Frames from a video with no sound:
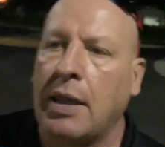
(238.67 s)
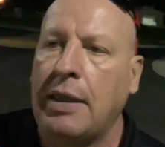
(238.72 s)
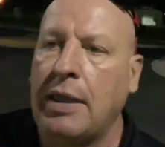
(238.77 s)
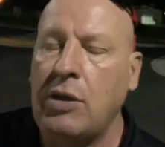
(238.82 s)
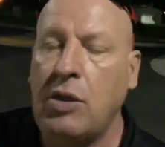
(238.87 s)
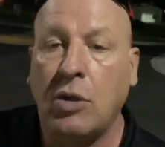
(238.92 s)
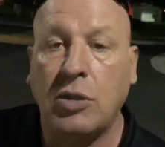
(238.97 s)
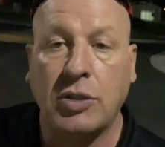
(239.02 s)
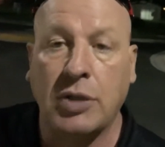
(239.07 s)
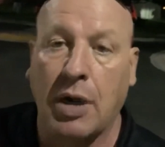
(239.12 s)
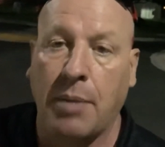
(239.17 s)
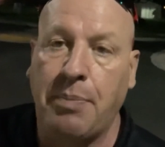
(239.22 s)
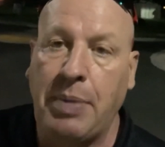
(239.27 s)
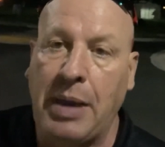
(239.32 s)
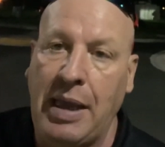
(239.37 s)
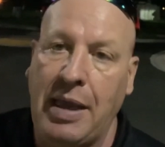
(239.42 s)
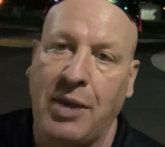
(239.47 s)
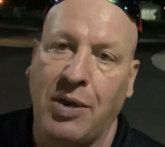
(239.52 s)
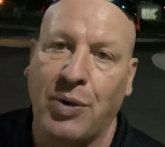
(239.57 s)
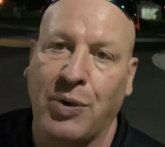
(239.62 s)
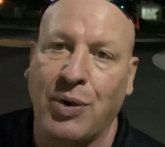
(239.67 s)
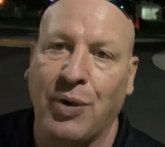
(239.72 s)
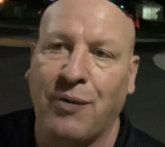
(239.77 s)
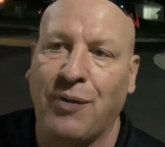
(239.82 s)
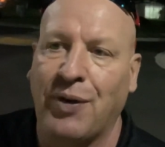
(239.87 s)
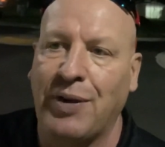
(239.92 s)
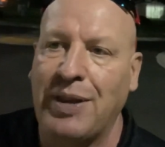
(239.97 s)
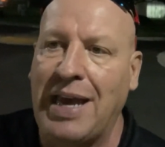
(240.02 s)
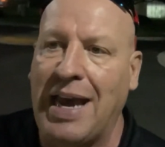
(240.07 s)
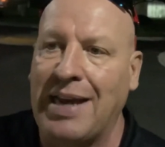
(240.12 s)
then you start paying Google
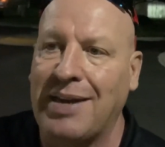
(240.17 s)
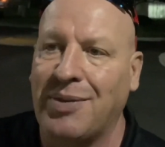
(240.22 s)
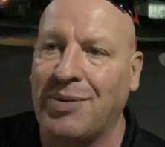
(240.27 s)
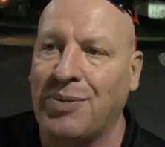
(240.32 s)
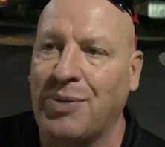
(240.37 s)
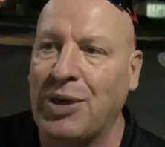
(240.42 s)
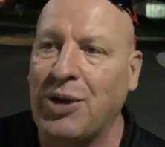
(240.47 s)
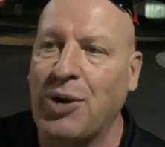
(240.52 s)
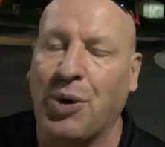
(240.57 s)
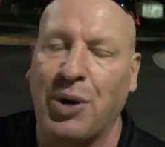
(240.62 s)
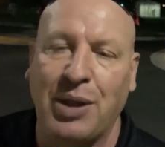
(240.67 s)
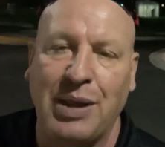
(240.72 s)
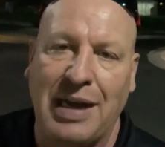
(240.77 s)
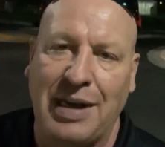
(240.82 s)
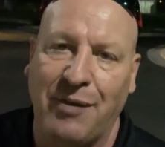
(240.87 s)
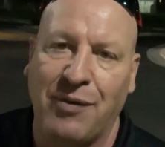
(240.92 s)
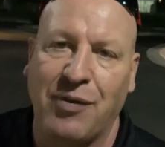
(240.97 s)
for that, recording that